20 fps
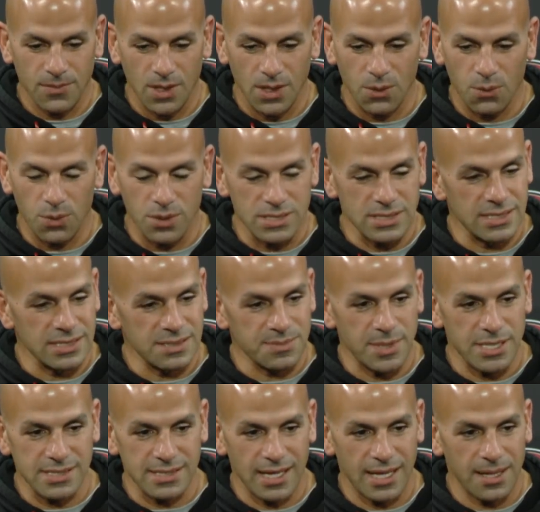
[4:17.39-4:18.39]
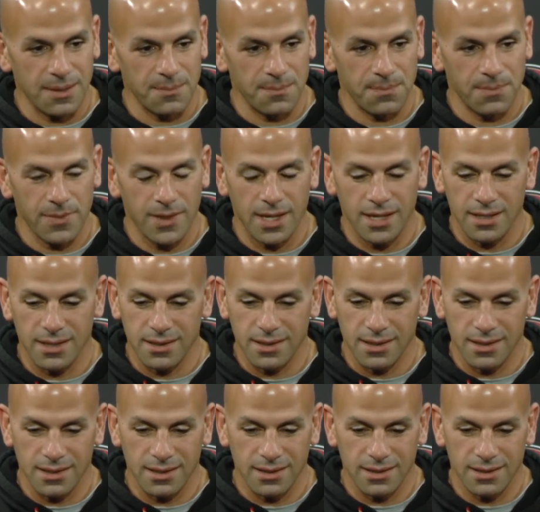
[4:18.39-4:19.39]
wasn't his best game, and
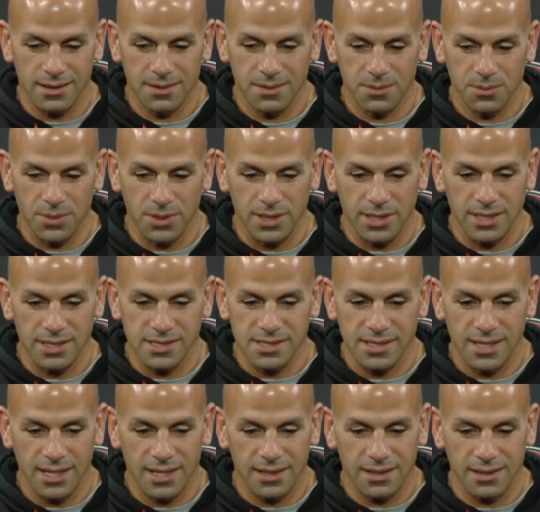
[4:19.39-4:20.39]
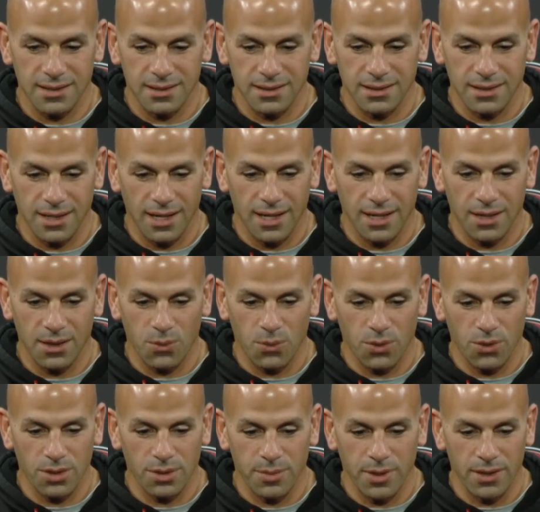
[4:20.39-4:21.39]
but he's not a guy I
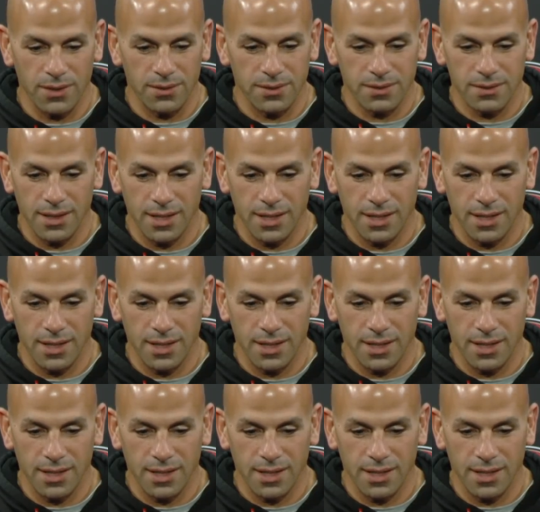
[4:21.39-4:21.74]
worry about.